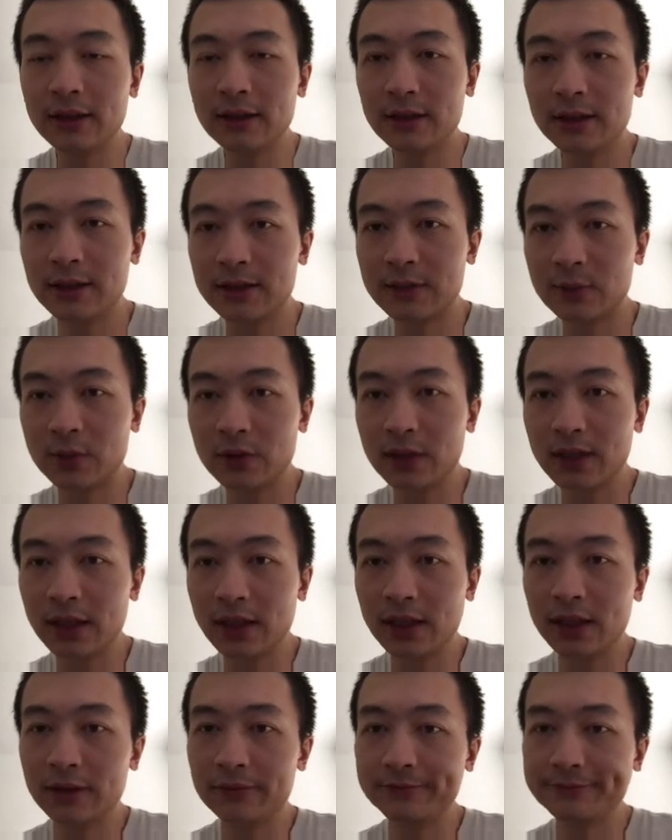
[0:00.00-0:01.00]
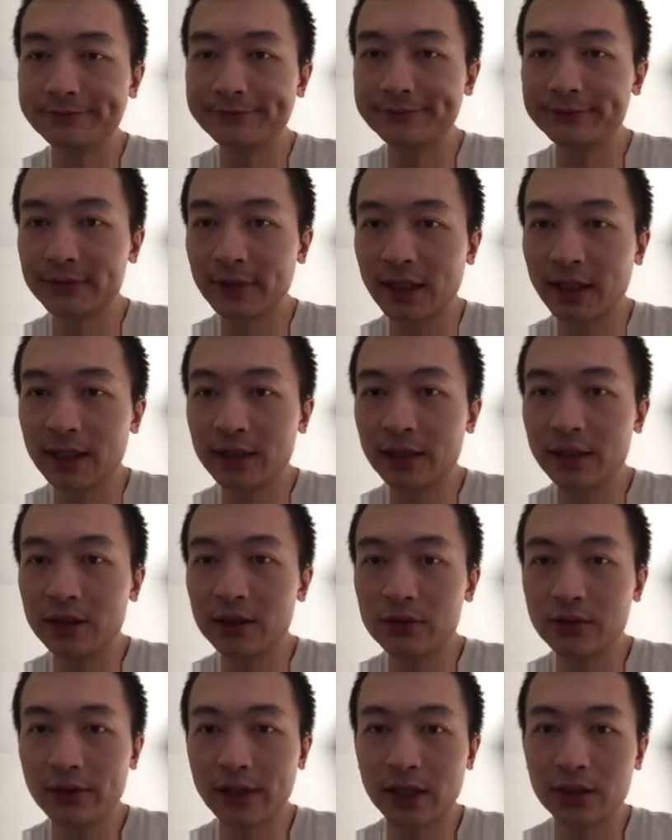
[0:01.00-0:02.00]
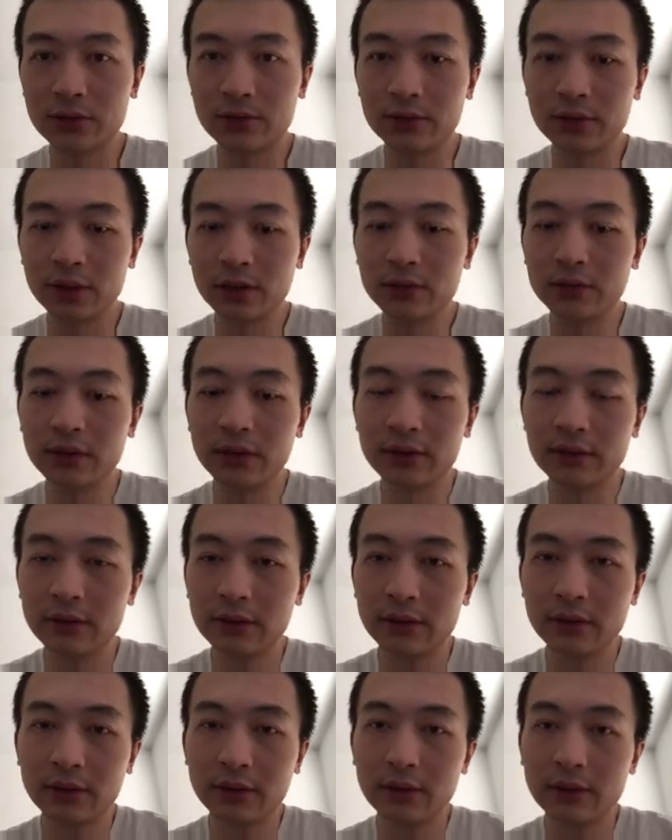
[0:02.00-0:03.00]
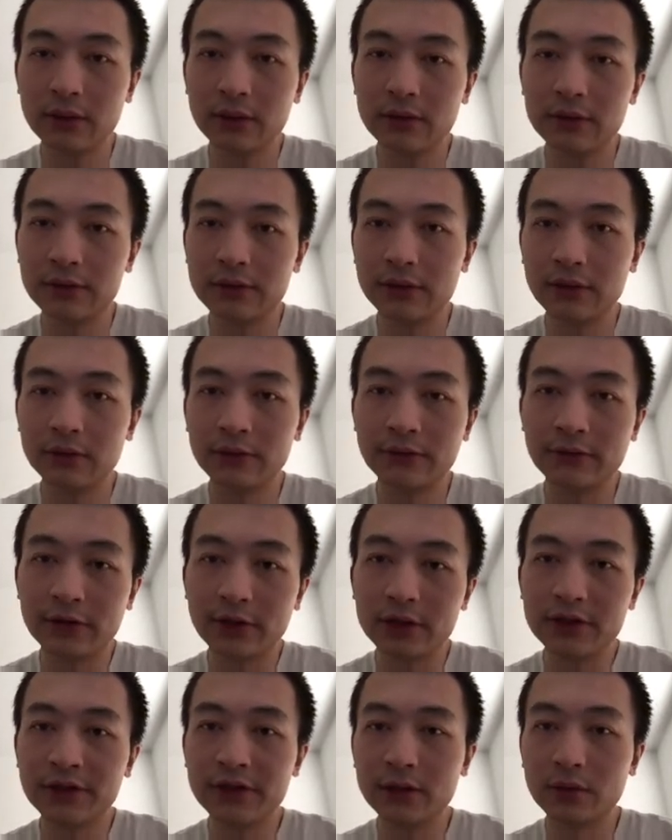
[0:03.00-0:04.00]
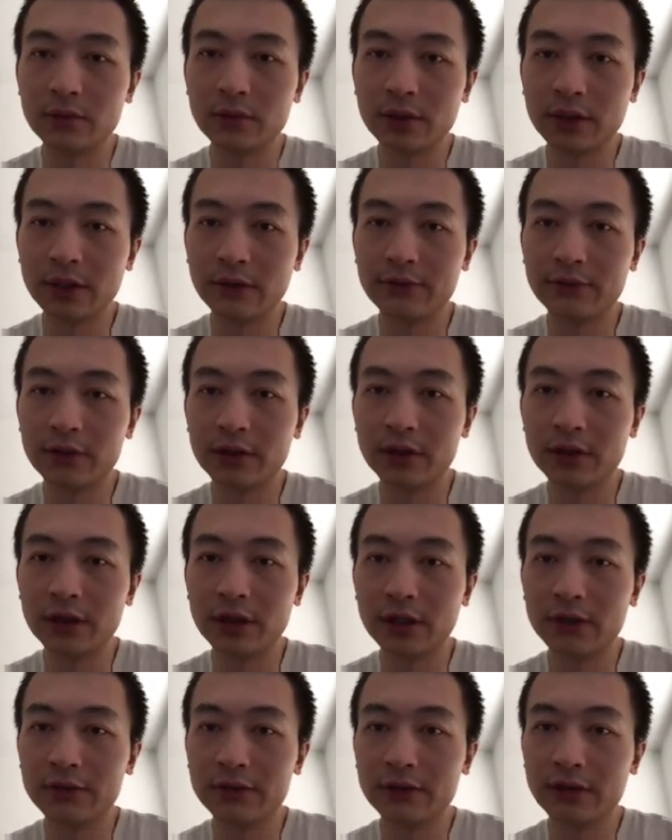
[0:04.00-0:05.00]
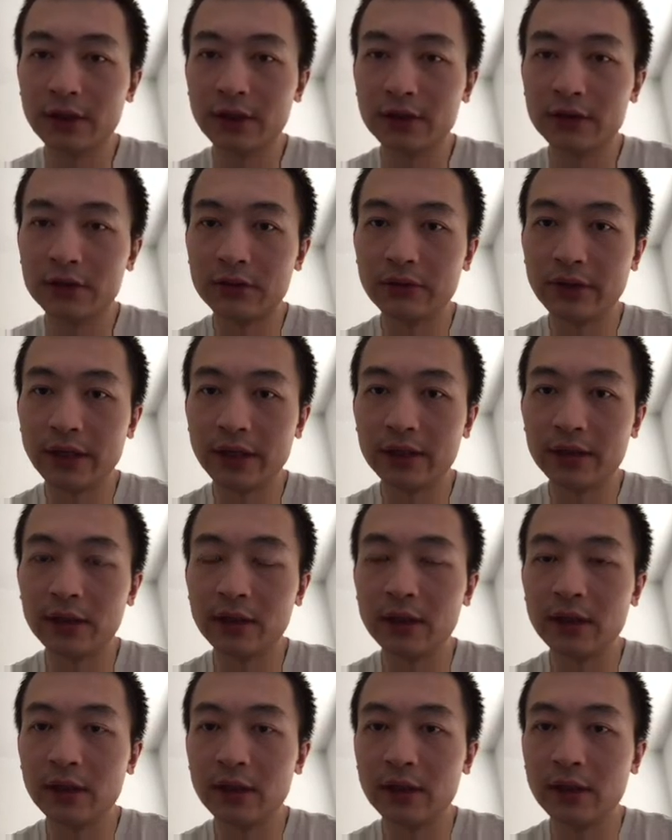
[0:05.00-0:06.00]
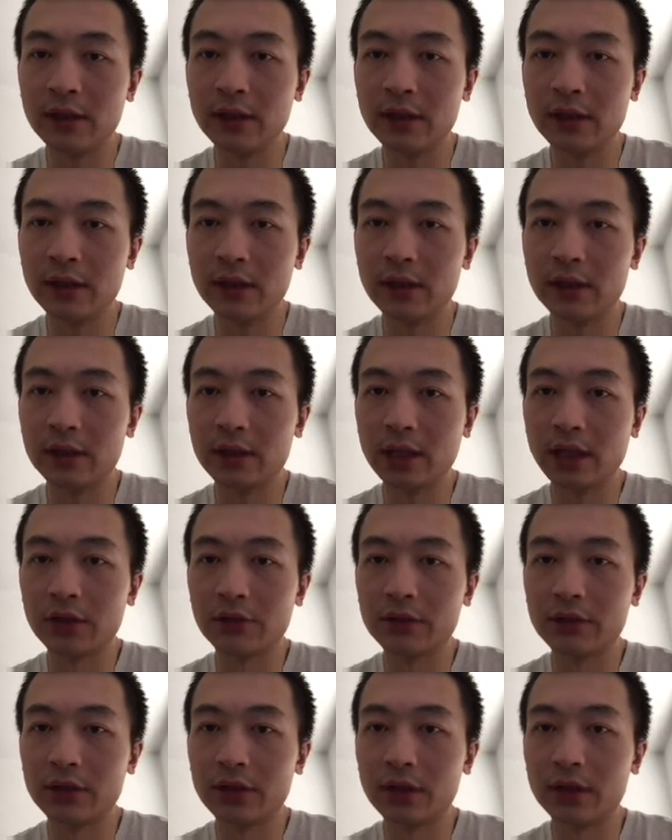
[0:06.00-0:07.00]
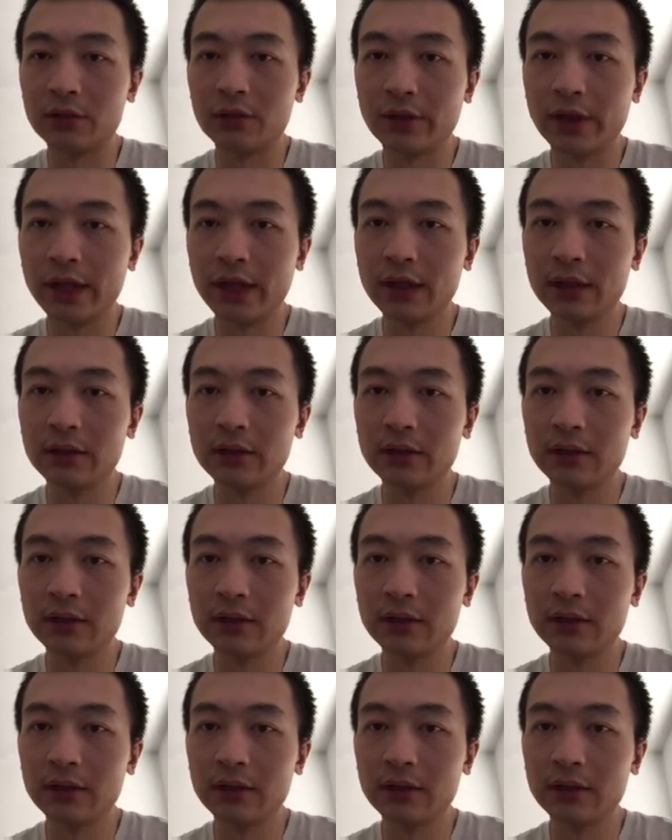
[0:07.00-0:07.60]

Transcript: Let's put the add it into actual code. So first we'll convert this into an character array.